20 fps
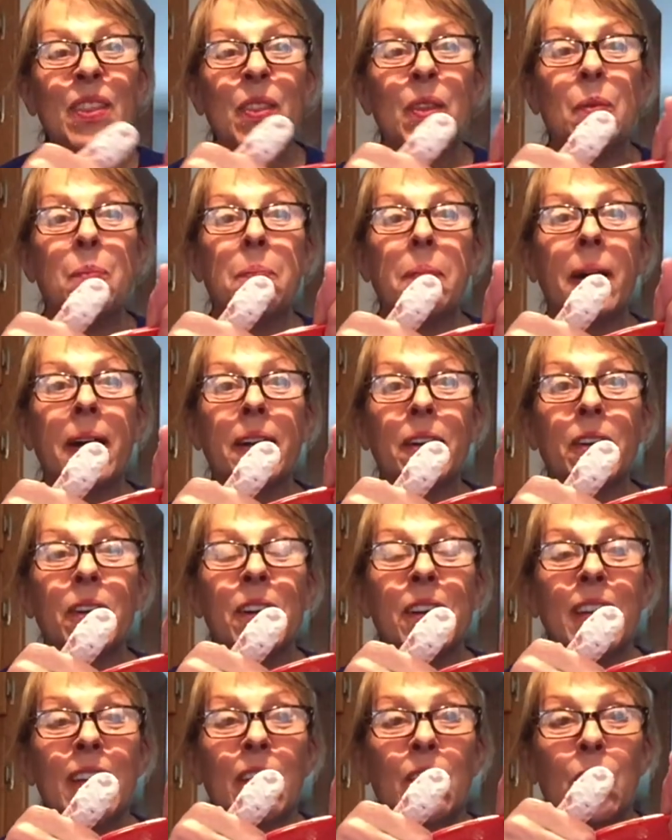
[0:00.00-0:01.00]
the
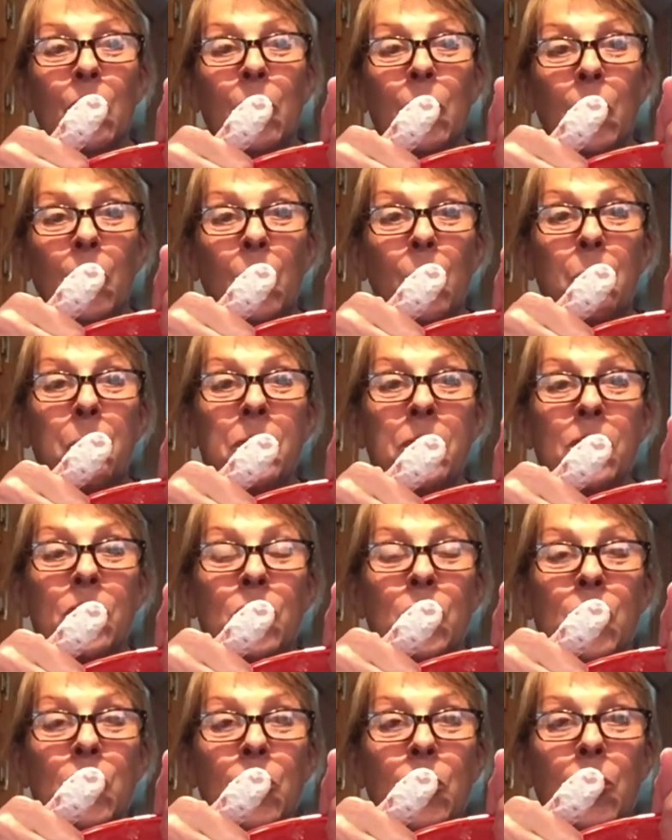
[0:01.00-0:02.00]
butter cubes
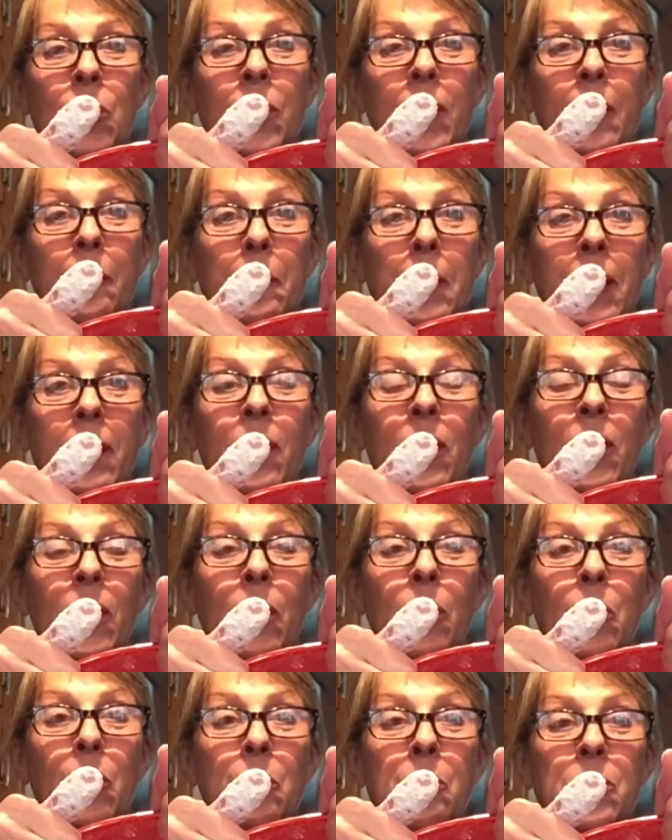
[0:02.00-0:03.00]
to
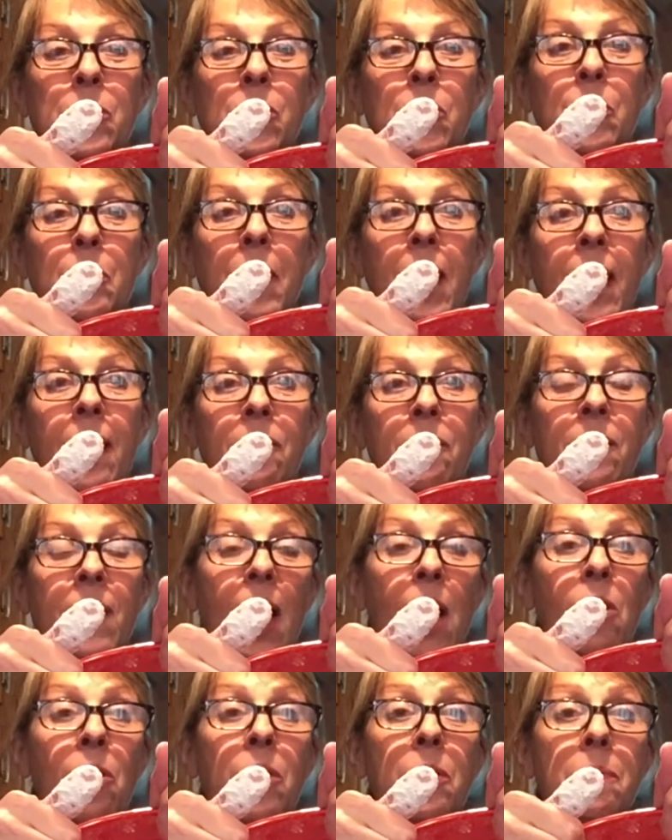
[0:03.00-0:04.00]
my
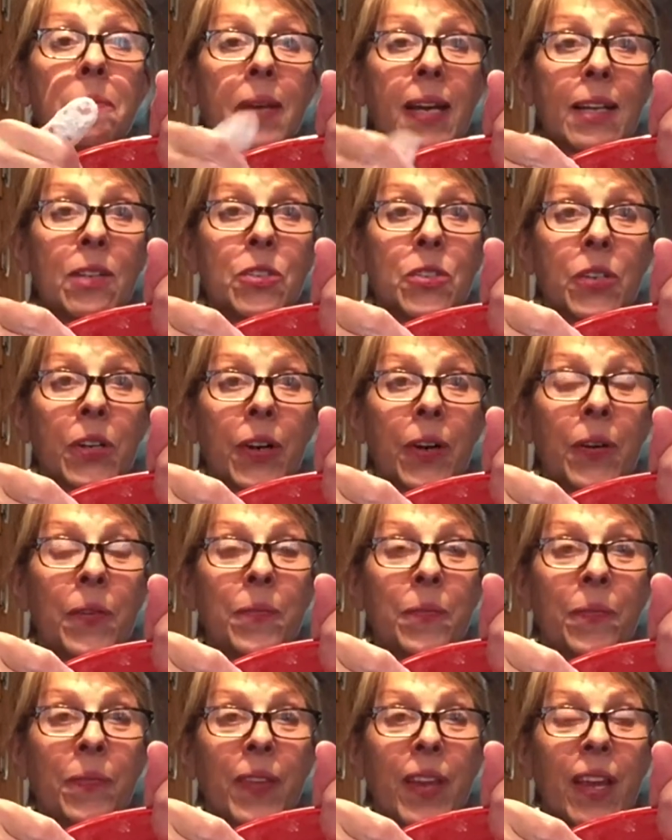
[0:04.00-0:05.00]
flour
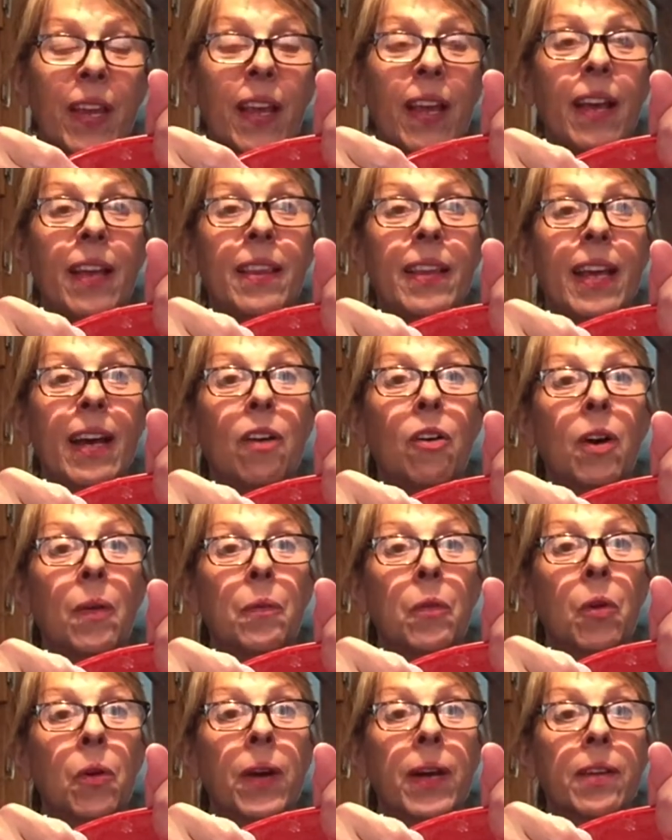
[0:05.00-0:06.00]
mixture, and now
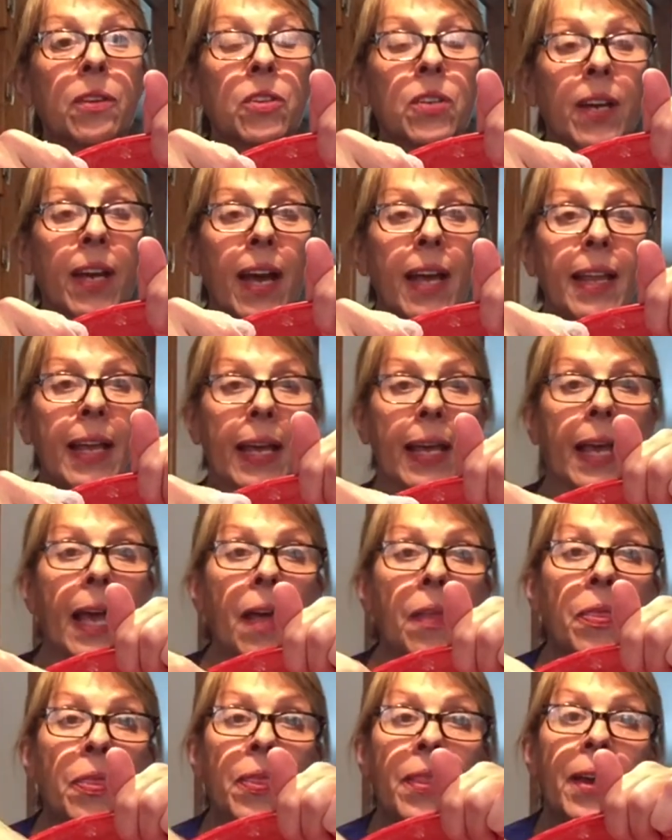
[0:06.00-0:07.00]
I'm going to kind of
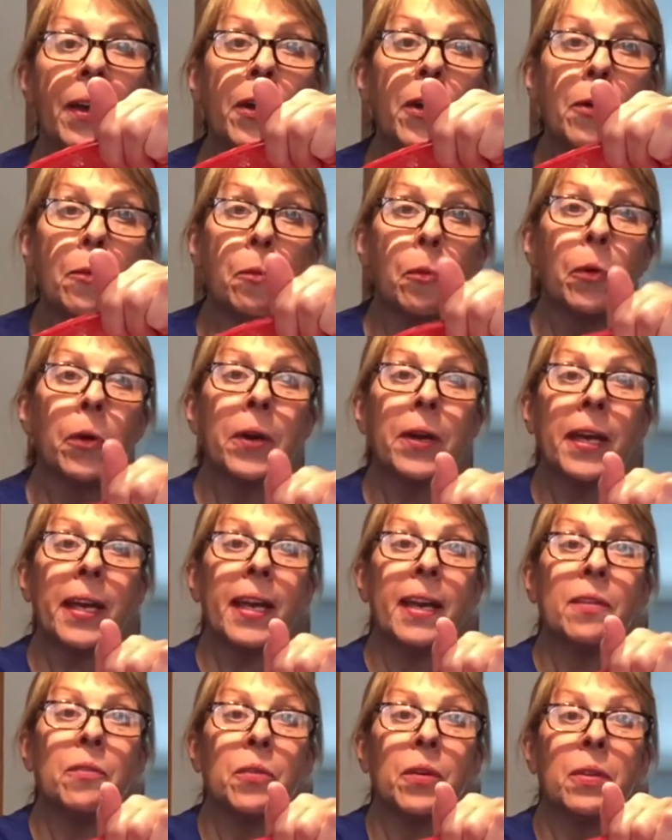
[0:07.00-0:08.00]
get in there and work
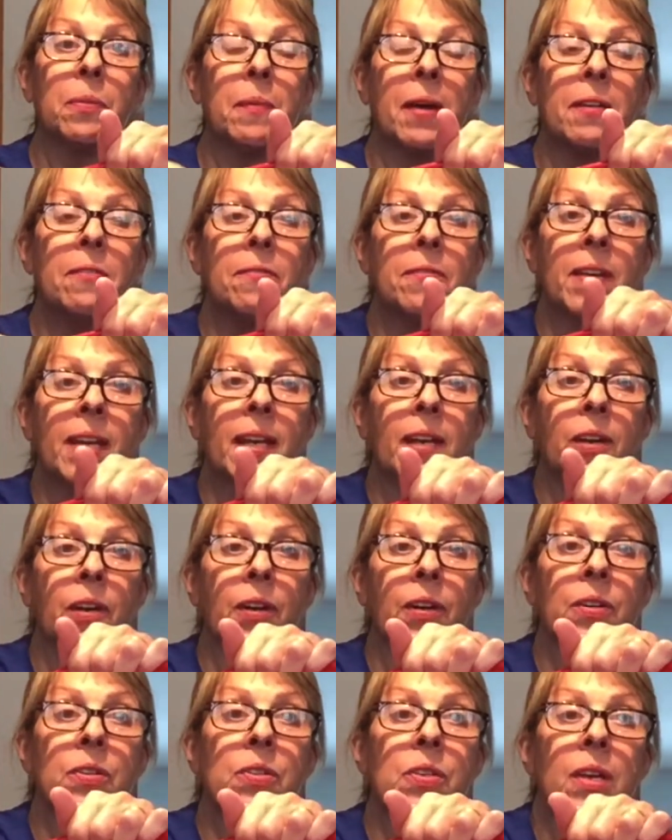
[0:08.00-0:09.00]
it with my
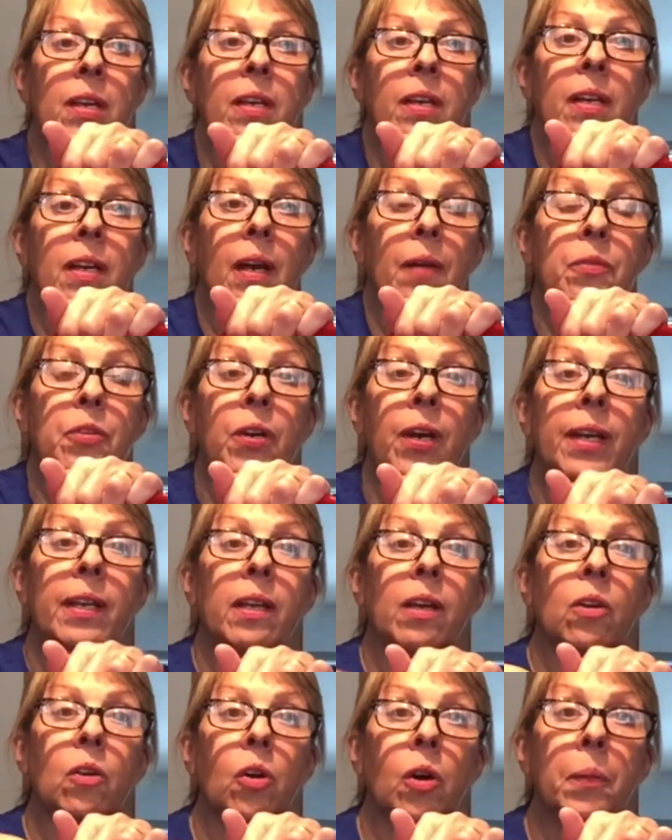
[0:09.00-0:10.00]
fingers. I'm trying to
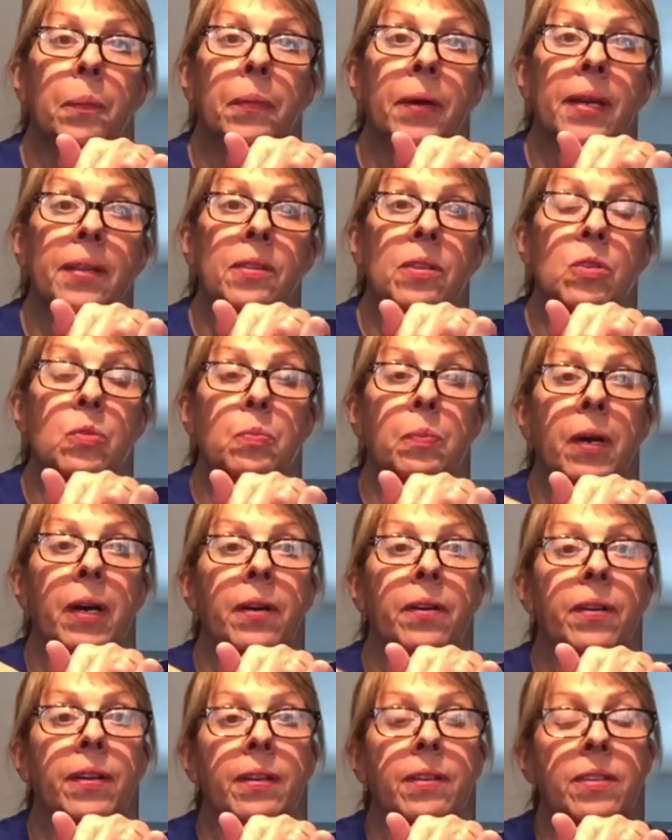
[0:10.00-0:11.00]
incorporate this
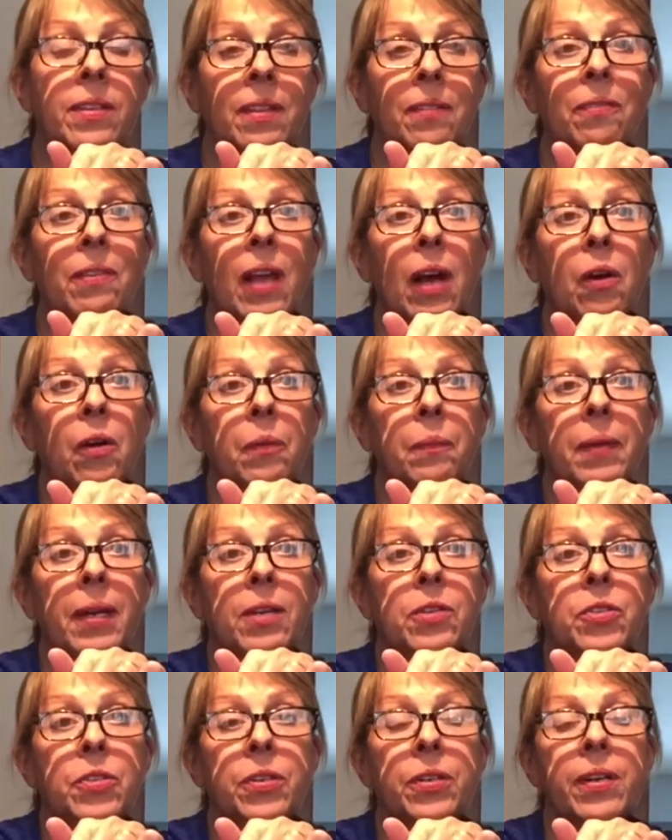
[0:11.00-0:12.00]
butter into the flour
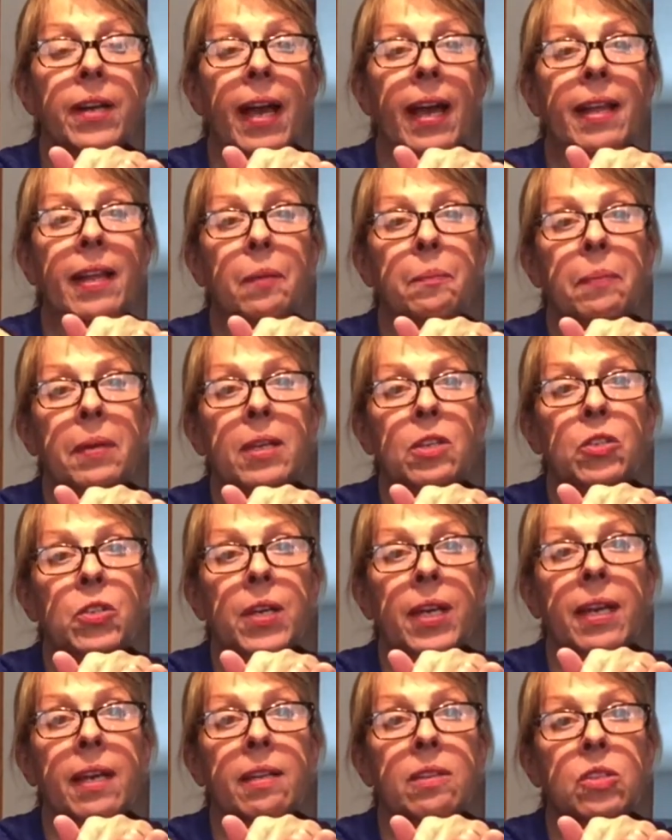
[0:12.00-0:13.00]
mixture, kind of
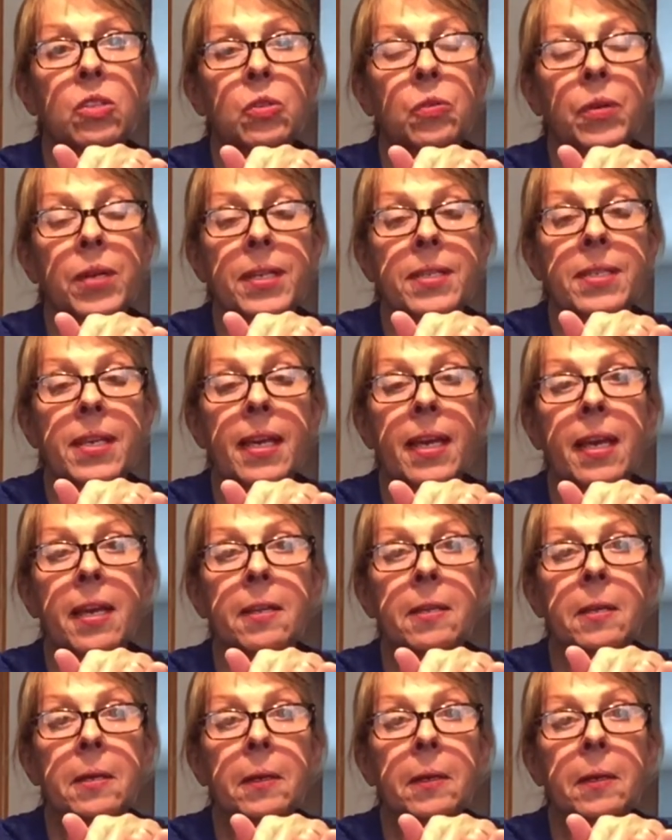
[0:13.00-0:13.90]
pinching it and squeezing it.